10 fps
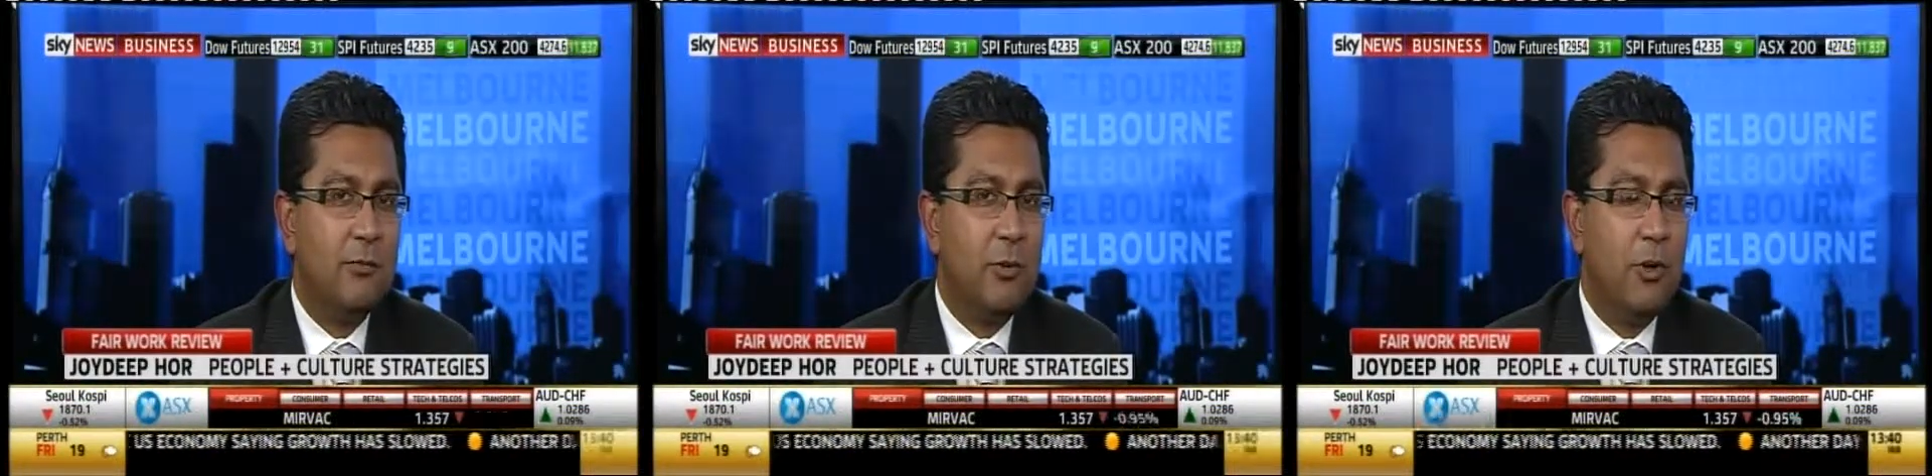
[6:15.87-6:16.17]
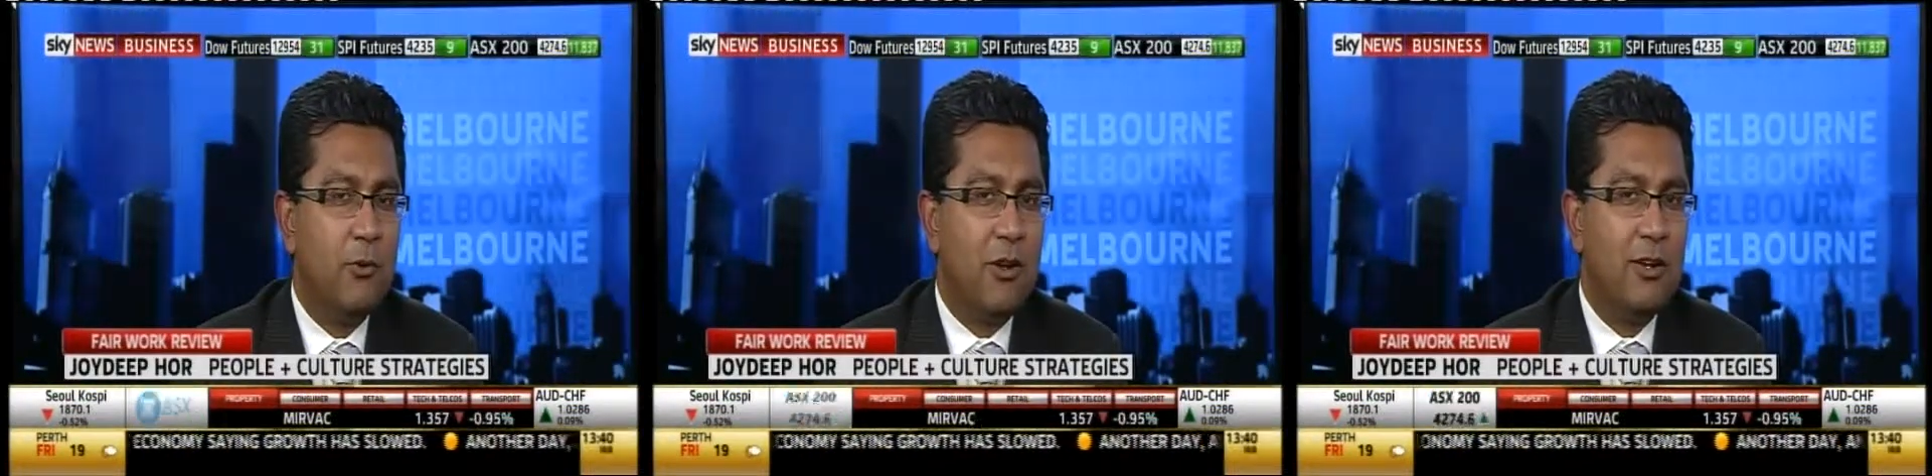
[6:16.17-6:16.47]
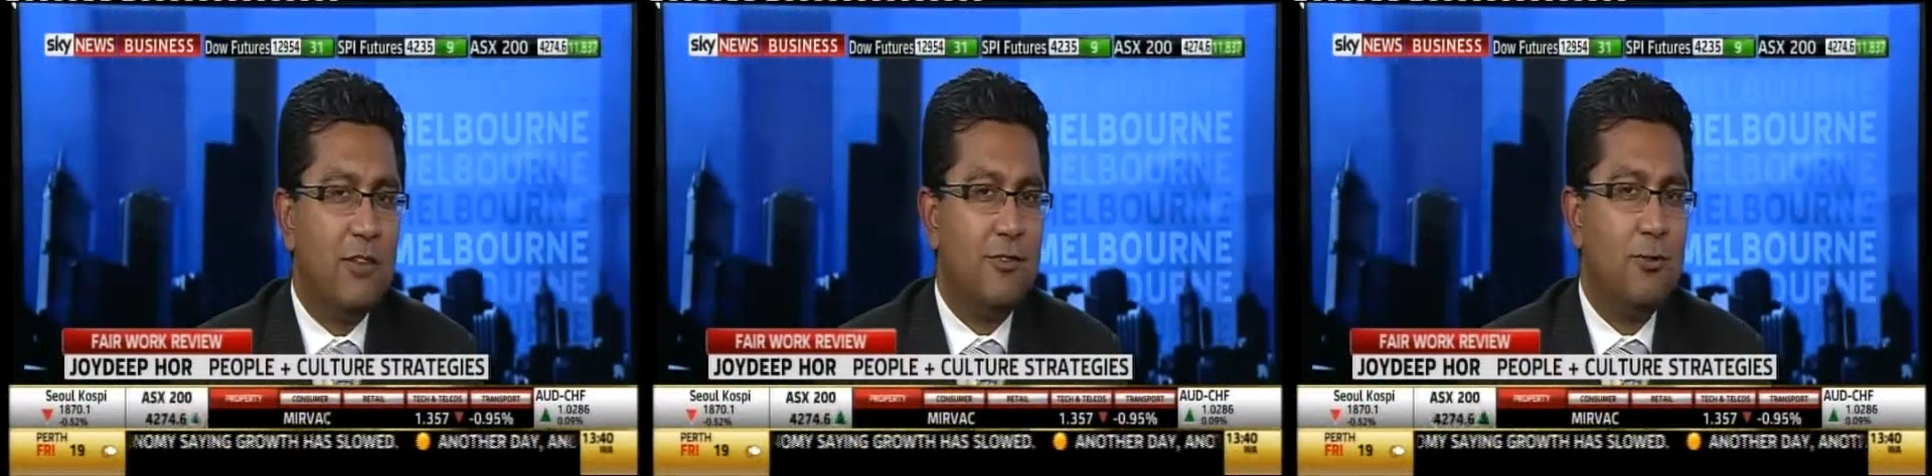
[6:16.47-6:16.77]
point where
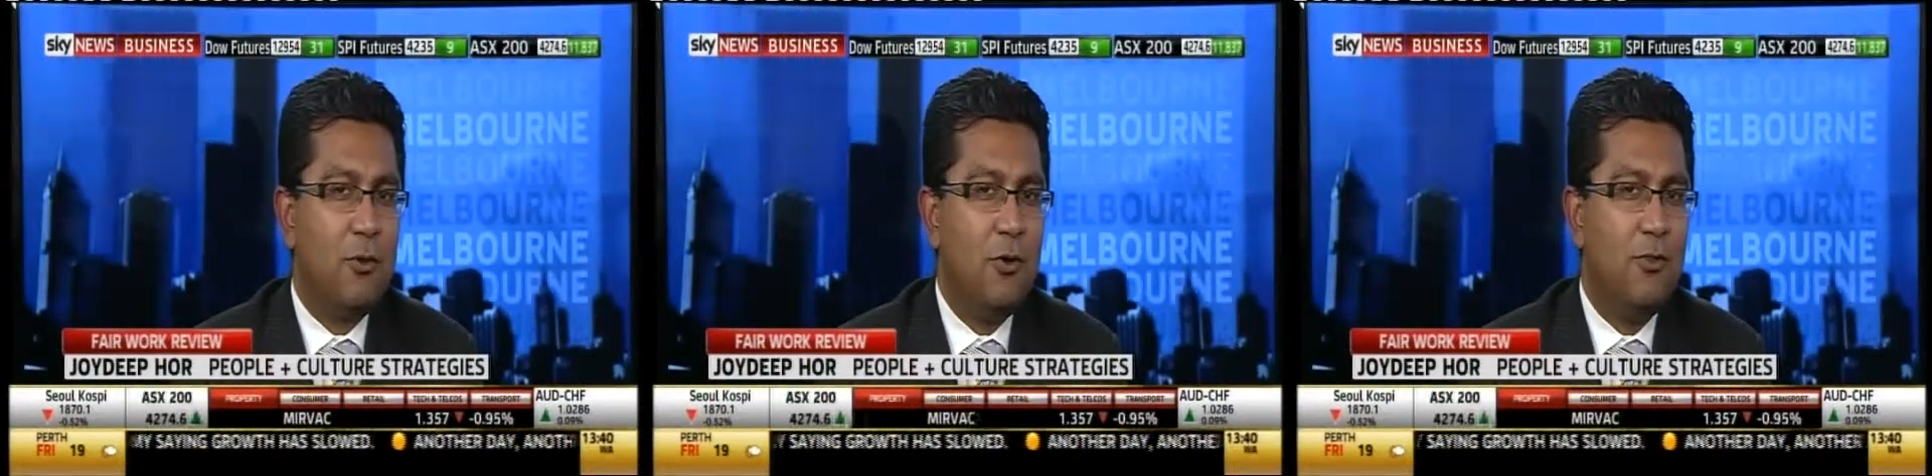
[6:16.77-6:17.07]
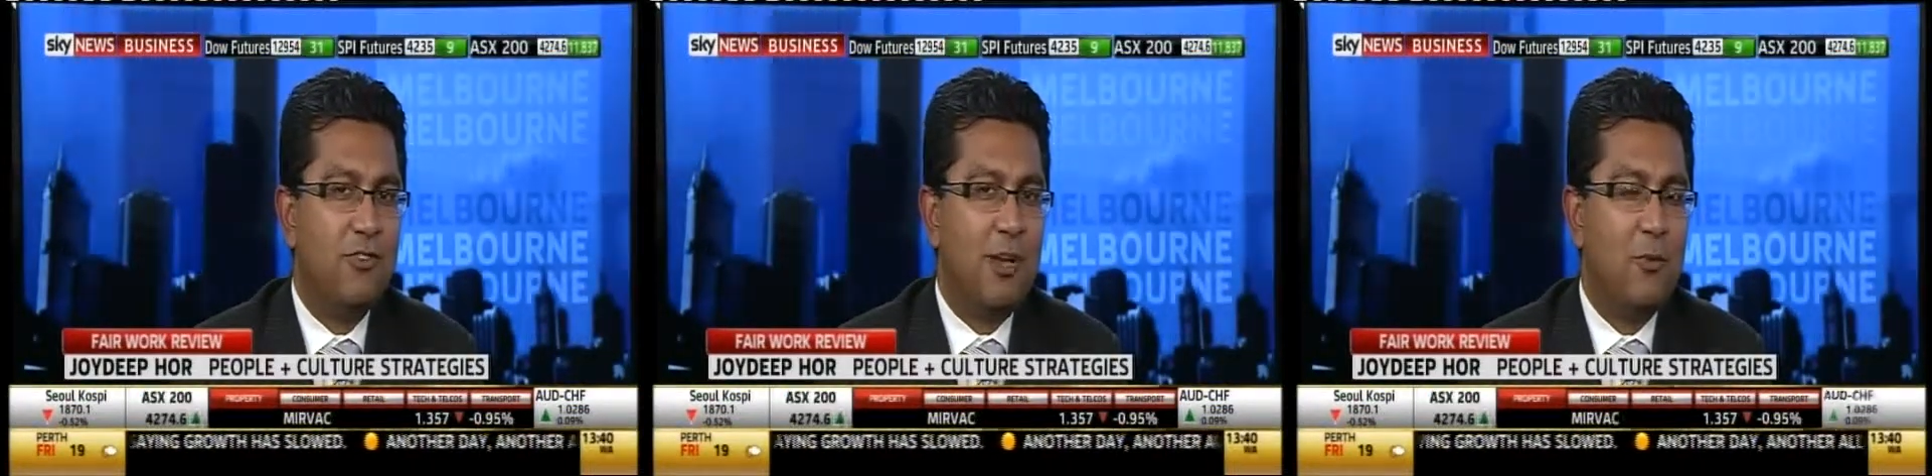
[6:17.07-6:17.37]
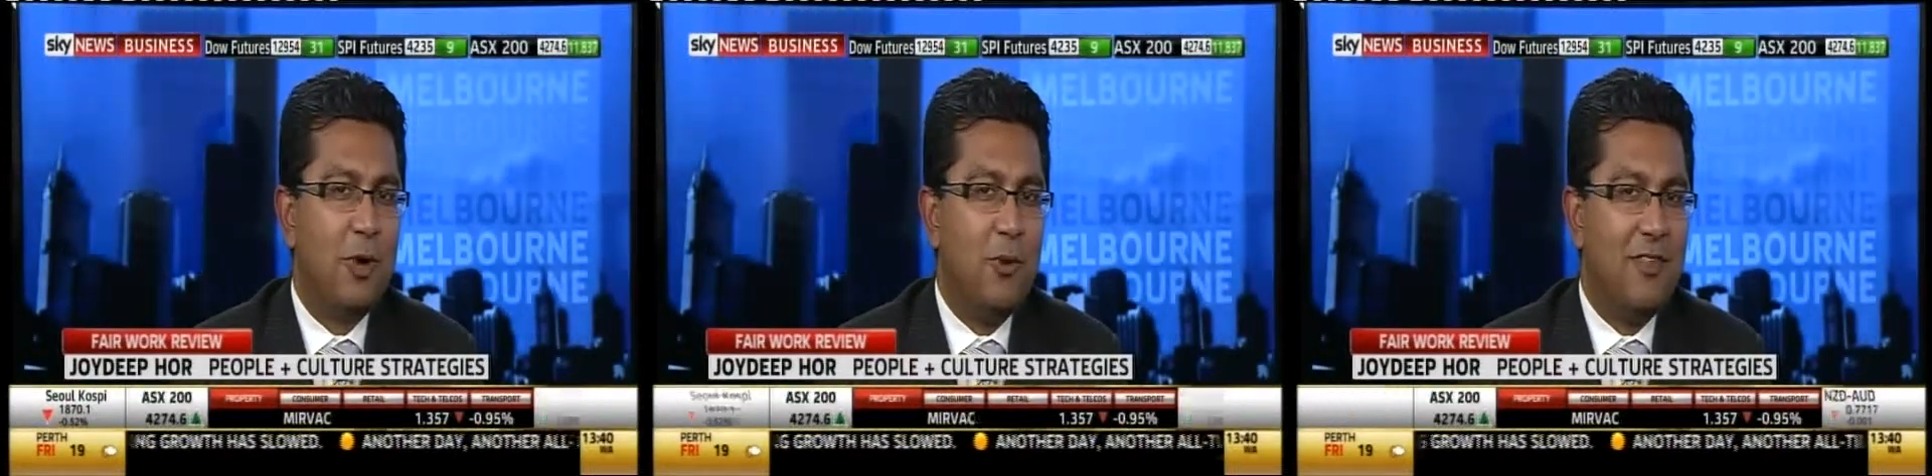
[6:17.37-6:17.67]
it needs to remove
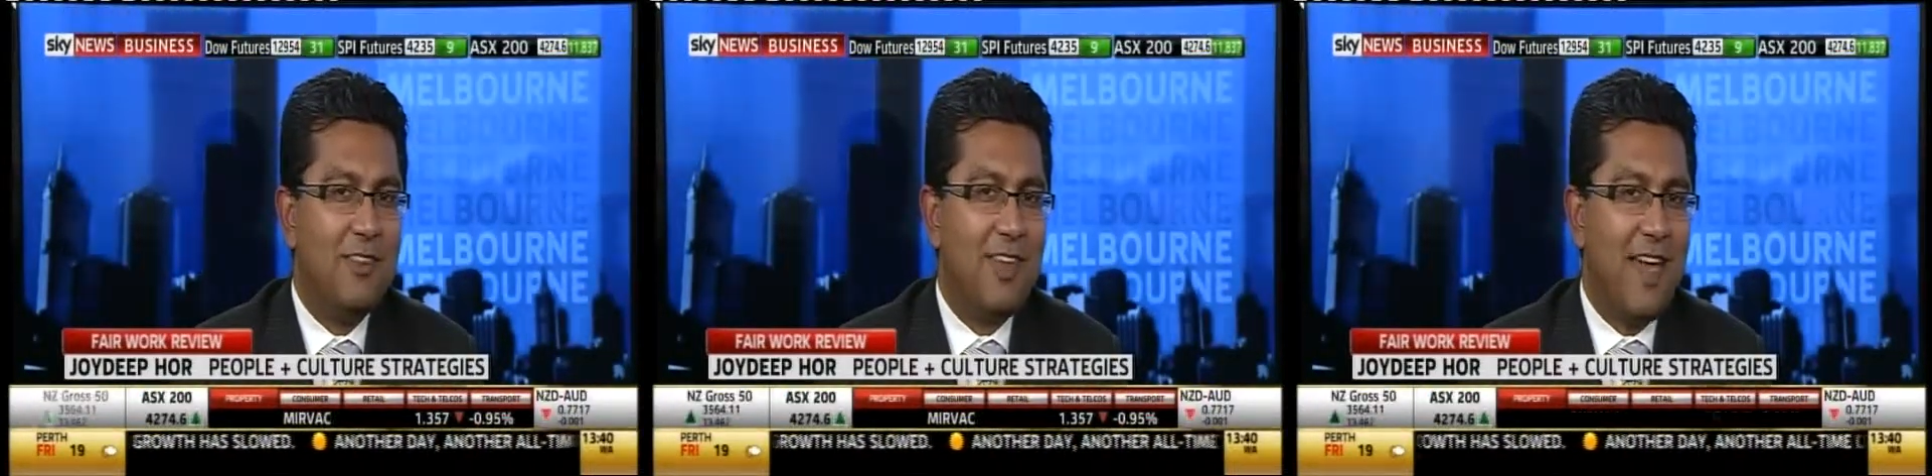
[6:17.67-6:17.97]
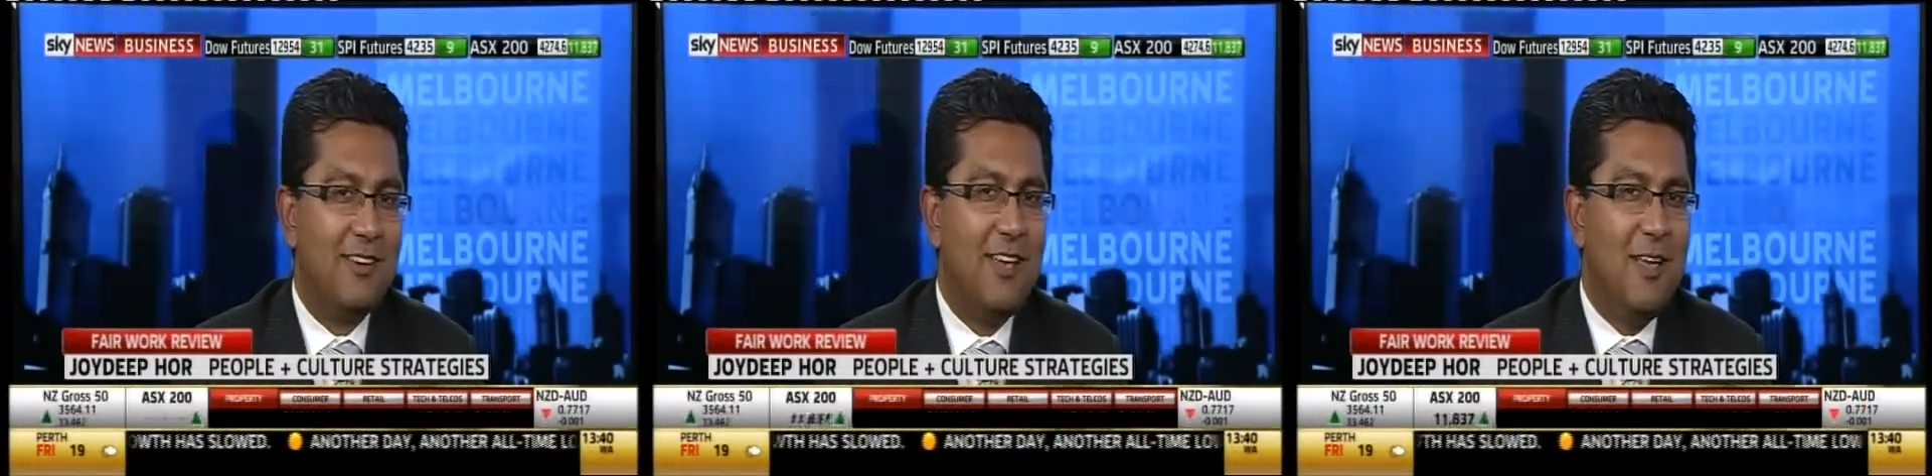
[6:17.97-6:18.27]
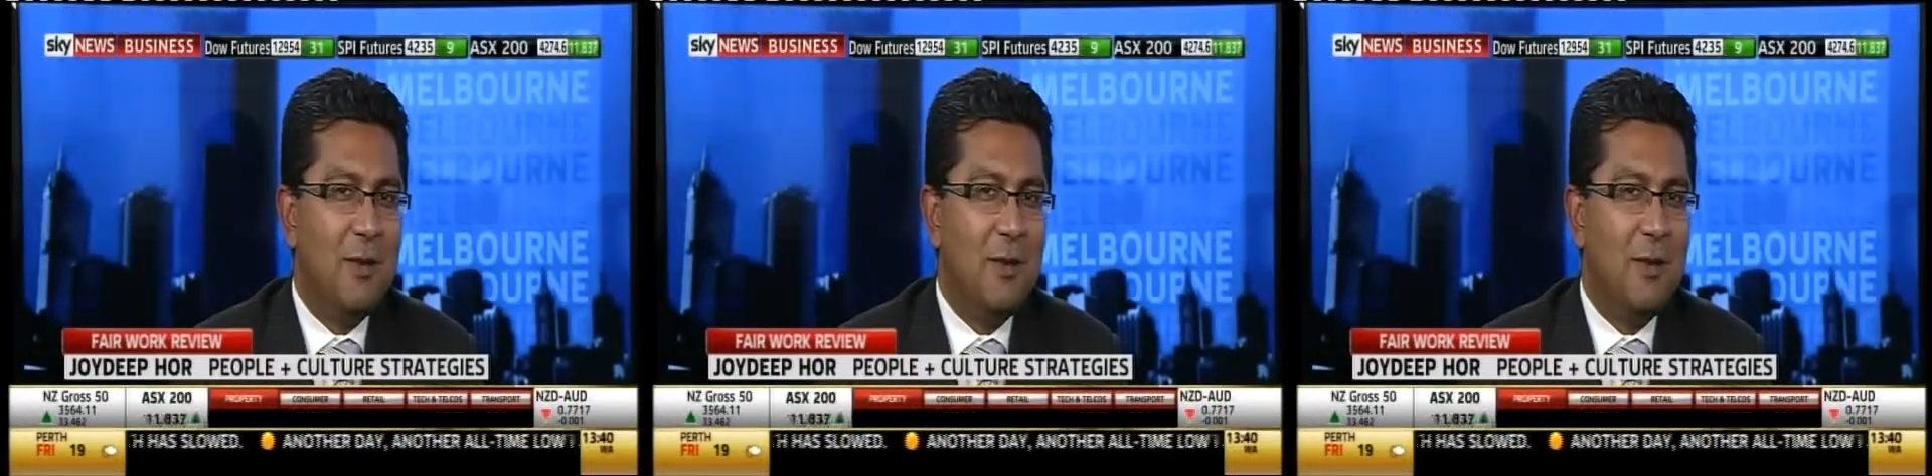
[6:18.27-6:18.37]
someone, whether the Act